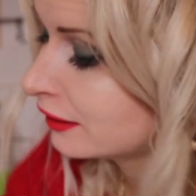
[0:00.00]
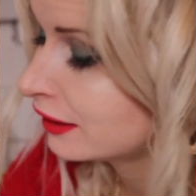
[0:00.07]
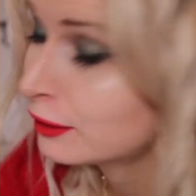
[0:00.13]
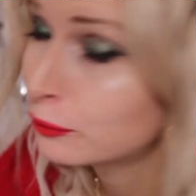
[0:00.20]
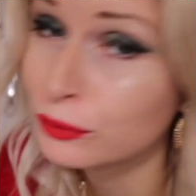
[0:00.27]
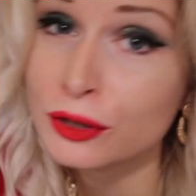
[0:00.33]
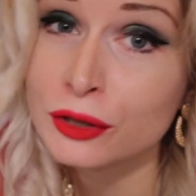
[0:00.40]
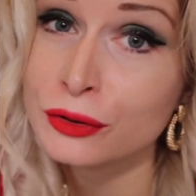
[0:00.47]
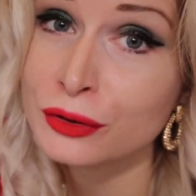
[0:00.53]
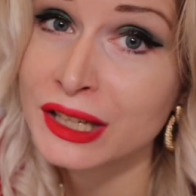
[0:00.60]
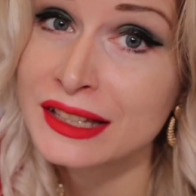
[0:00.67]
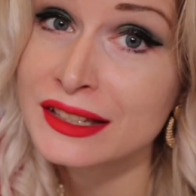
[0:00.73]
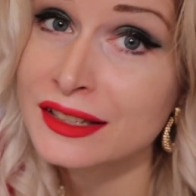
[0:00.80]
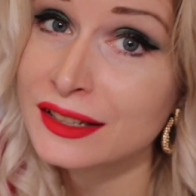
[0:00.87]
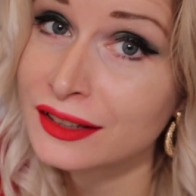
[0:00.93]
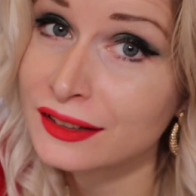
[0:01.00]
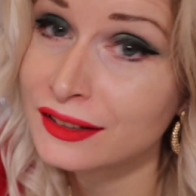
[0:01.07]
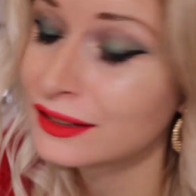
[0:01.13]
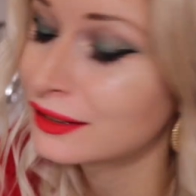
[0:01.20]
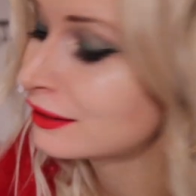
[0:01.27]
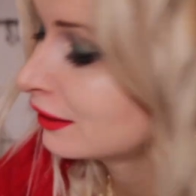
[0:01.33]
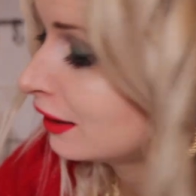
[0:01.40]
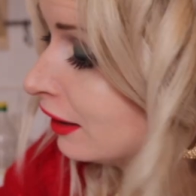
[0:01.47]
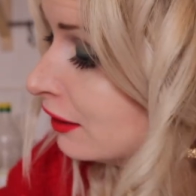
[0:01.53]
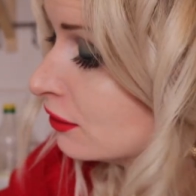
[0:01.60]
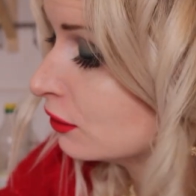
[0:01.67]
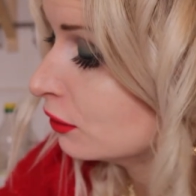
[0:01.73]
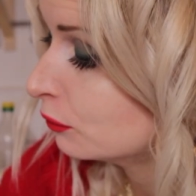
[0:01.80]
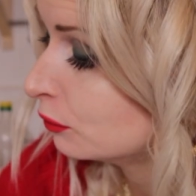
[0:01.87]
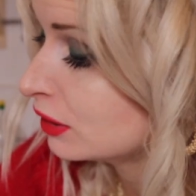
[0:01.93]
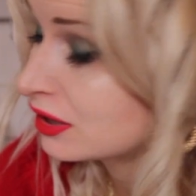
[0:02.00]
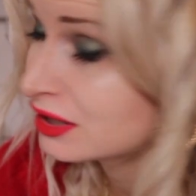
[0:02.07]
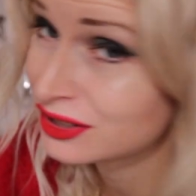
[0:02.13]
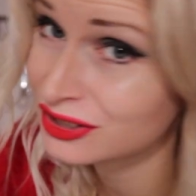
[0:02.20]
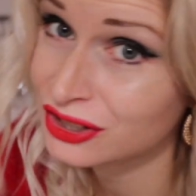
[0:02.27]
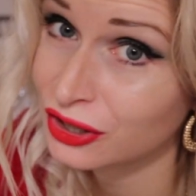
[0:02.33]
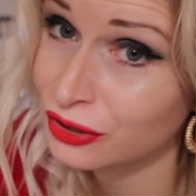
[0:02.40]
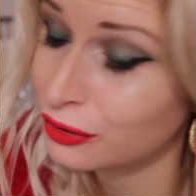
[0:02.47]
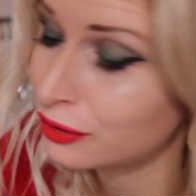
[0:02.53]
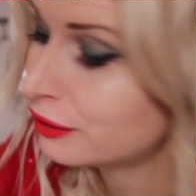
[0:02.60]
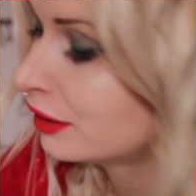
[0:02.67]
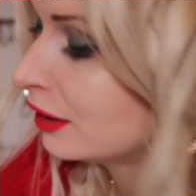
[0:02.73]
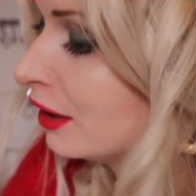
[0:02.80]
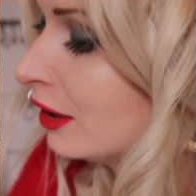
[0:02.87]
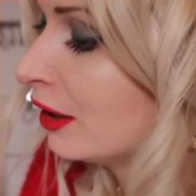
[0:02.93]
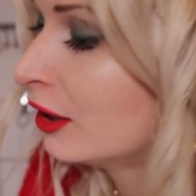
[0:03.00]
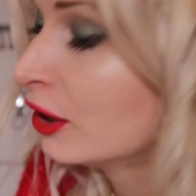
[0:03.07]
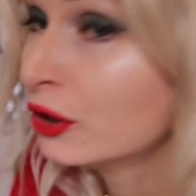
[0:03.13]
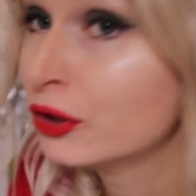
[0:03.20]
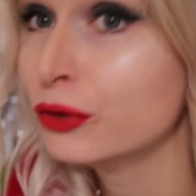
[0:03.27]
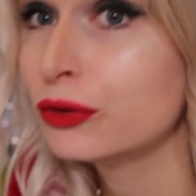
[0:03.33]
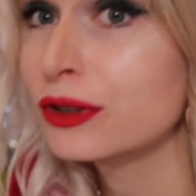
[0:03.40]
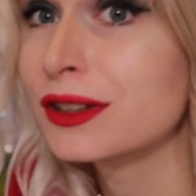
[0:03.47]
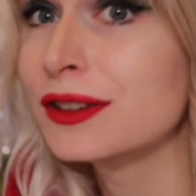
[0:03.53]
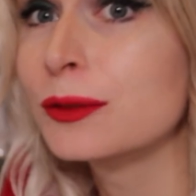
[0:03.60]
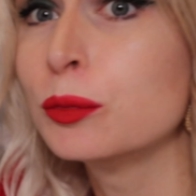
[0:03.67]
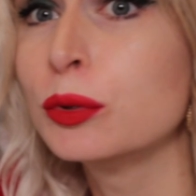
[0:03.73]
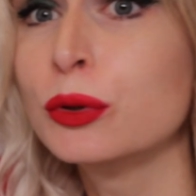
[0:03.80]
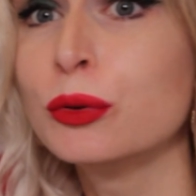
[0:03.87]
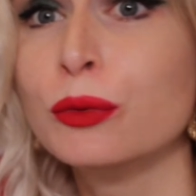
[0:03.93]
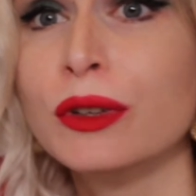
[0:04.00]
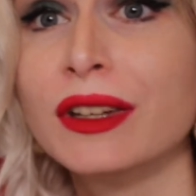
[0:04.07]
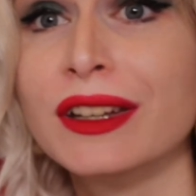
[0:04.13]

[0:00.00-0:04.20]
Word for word: it will all get stuck into the whisk so use a spoon